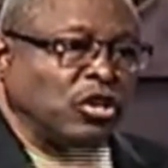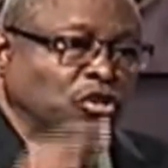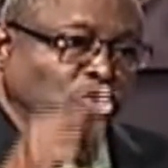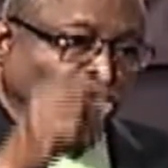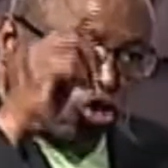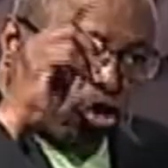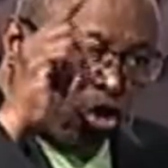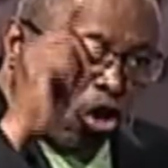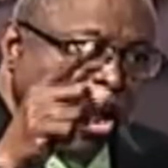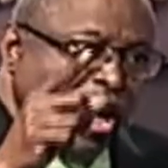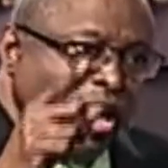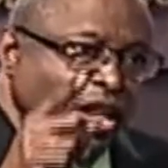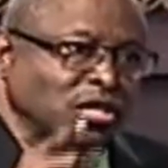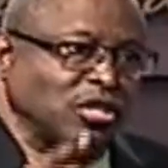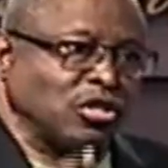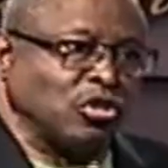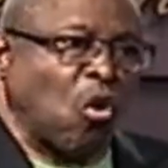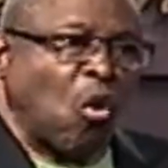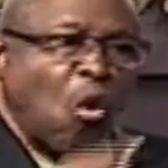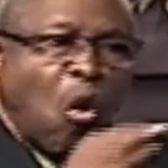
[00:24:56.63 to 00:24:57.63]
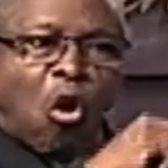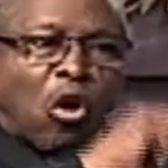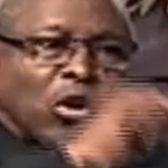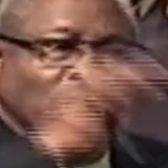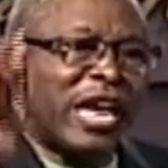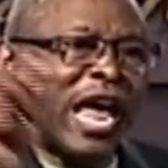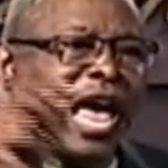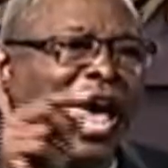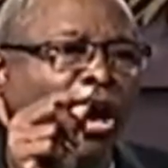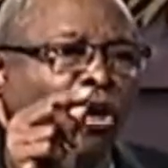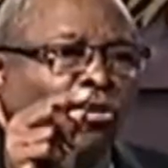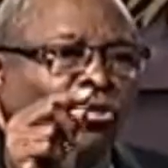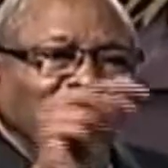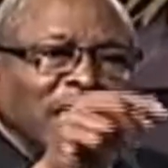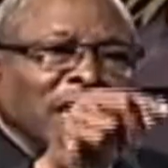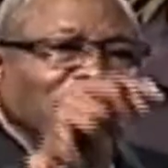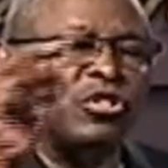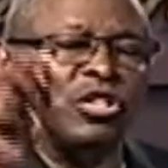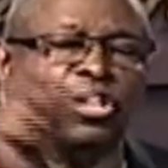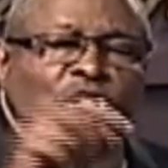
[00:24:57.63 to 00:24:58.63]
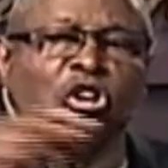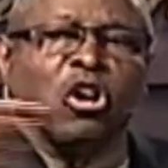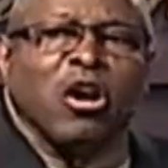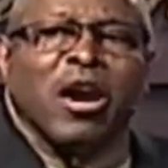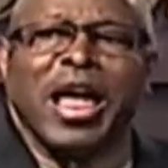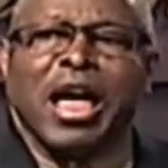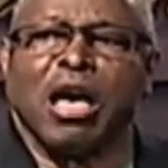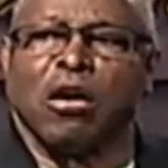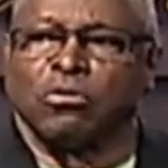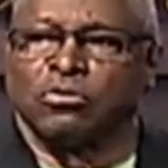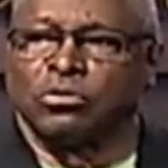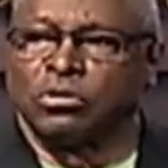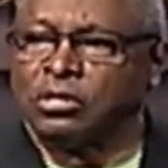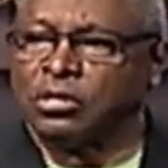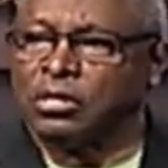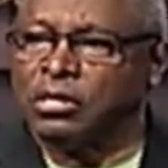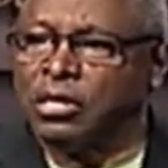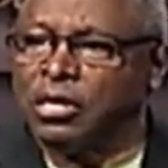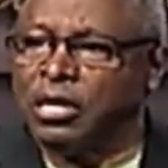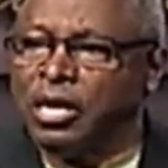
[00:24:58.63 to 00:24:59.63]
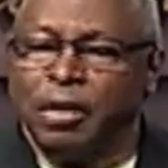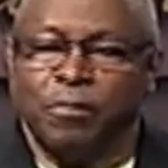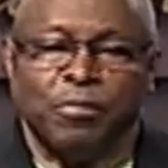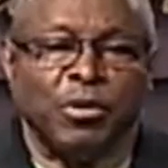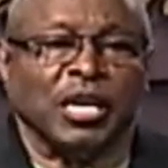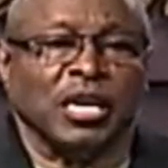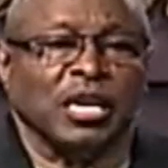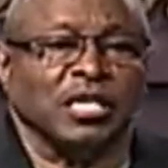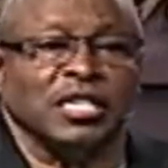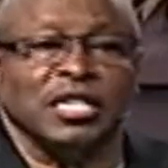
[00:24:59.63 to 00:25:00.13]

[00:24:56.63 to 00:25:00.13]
trust or doubt lives in your house. Because